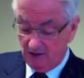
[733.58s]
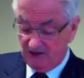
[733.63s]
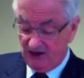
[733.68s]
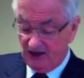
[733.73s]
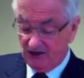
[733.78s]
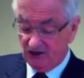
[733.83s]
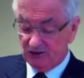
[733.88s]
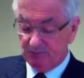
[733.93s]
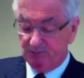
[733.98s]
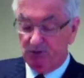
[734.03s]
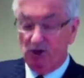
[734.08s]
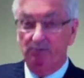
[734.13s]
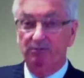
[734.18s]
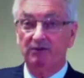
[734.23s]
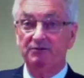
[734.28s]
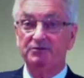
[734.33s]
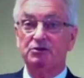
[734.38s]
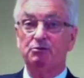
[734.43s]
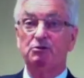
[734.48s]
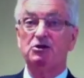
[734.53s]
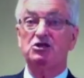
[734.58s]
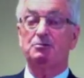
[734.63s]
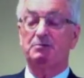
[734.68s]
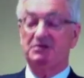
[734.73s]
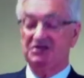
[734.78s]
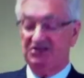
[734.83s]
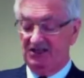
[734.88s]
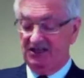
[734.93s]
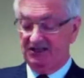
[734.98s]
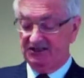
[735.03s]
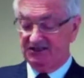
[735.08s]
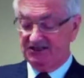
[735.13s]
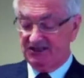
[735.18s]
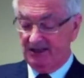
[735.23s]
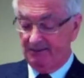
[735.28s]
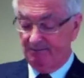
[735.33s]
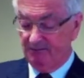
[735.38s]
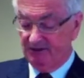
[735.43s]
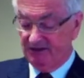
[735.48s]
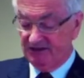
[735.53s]
Those problems which beset
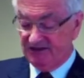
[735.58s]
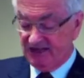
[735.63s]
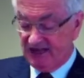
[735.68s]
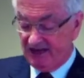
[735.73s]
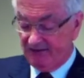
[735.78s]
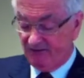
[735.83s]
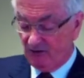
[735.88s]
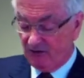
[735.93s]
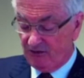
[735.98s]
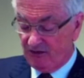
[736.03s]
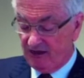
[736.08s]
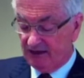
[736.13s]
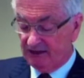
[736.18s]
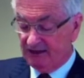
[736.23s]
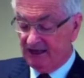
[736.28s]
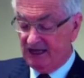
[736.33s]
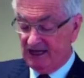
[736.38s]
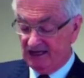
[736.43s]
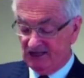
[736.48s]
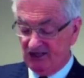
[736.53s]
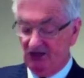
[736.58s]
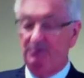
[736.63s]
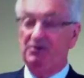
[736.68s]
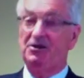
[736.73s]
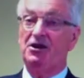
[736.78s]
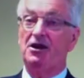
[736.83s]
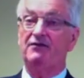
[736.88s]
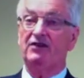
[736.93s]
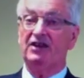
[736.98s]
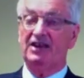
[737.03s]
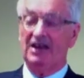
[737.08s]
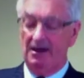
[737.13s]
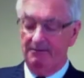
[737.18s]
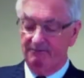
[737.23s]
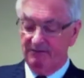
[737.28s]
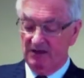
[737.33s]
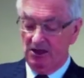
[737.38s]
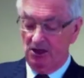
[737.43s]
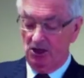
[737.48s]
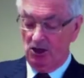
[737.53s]
assemblies have, I think, largely been
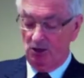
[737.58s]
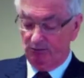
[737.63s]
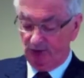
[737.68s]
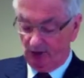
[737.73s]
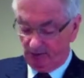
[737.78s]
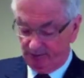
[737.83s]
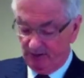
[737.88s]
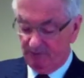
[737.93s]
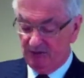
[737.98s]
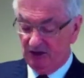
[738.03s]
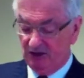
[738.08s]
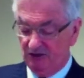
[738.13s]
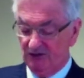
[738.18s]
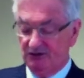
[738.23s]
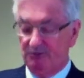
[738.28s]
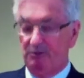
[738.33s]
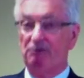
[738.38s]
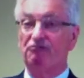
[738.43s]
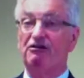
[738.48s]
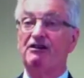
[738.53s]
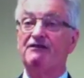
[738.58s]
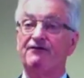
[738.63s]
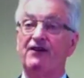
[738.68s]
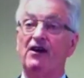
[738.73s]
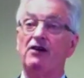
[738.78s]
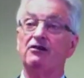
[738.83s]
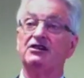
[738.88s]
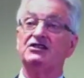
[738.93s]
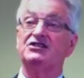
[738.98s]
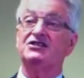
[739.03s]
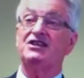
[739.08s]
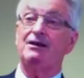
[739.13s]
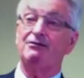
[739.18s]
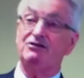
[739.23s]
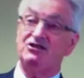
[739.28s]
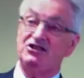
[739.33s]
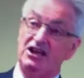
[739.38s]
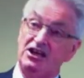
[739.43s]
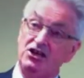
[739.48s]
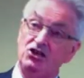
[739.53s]
overcome, probably because we refocused
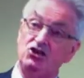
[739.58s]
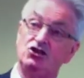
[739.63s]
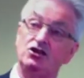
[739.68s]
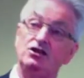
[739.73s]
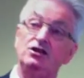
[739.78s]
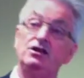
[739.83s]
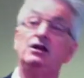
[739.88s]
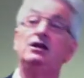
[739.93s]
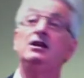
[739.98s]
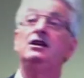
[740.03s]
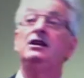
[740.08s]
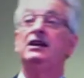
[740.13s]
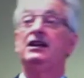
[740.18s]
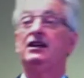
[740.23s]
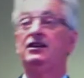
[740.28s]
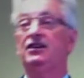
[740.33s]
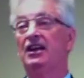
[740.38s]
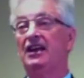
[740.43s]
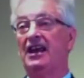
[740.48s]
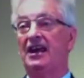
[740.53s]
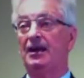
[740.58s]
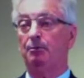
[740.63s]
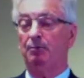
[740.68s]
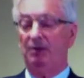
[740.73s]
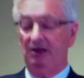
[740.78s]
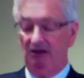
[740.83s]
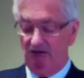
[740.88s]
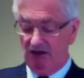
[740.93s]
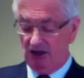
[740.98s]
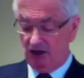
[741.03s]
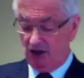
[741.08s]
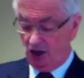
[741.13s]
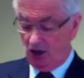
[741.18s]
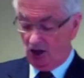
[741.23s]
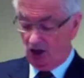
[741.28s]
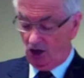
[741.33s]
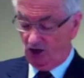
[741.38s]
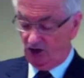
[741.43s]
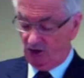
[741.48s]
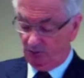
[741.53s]
our attention in the latter period
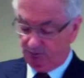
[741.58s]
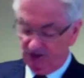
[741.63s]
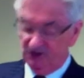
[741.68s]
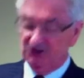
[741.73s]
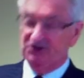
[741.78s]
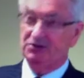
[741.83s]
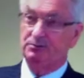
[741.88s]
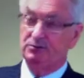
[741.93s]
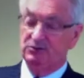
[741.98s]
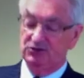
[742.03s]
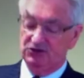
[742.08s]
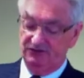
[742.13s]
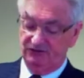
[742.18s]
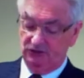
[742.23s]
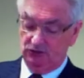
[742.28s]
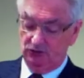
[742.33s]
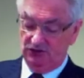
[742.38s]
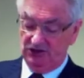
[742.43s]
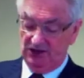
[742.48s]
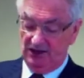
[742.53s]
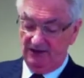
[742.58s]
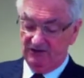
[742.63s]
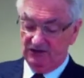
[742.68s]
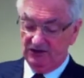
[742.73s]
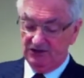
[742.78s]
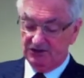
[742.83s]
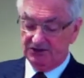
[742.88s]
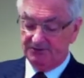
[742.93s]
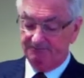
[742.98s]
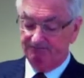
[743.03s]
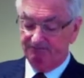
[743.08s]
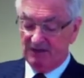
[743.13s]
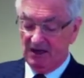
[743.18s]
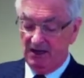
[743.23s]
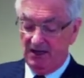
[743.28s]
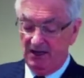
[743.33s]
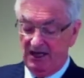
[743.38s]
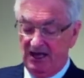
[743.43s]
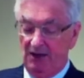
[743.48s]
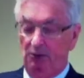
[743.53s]
on the principles of good governance.
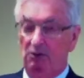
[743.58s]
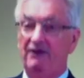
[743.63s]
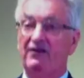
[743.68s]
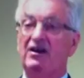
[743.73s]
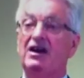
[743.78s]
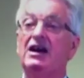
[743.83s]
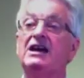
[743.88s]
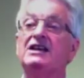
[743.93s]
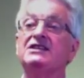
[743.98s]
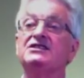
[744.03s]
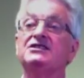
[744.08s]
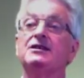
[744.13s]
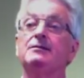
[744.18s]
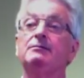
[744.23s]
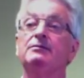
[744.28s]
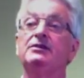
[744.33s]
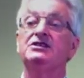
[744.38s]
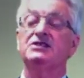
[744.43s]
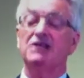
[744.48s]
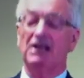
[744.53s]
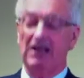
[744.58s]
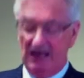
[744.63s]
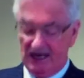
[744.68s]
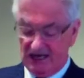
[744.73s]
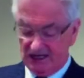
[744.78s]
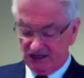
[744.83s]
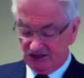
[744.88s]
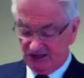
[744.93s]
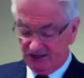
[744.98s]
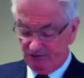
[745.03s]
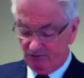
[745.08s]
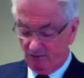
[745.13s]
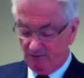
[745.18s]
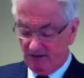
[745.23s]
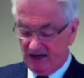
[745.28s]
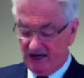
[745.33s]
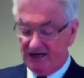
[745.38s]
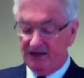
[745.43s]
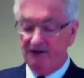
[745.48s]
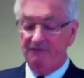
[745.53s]
However, assemblies largely
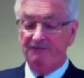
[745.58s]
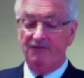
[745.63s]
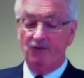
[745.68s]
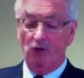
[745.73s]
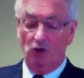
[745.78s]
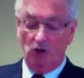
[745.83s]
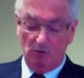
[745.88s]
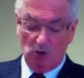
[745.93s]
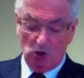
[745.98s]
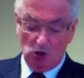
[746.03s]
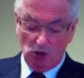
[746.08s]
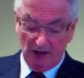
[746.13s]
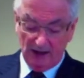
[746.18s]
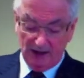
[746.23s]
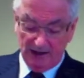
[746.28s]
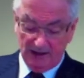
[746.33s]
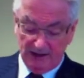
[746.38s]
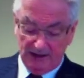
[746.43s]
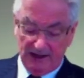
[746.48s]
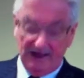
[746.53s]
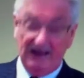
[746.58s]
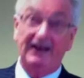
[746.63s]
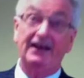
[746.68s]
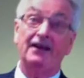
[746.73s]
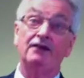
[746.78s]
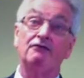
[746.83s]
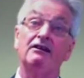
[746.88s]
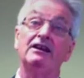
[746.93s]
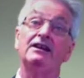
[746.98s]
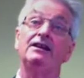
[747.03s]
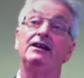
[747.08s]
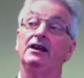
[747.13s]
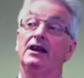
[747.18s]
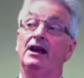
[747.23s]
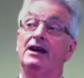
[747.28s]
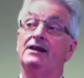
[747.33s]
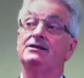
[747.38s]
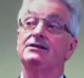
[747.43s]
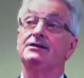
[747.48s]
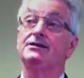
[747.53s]
remain informal and
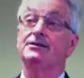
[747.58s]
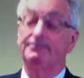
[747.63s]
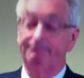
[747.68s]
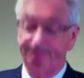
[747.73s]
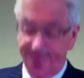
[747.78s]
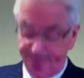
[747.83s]
unregulated.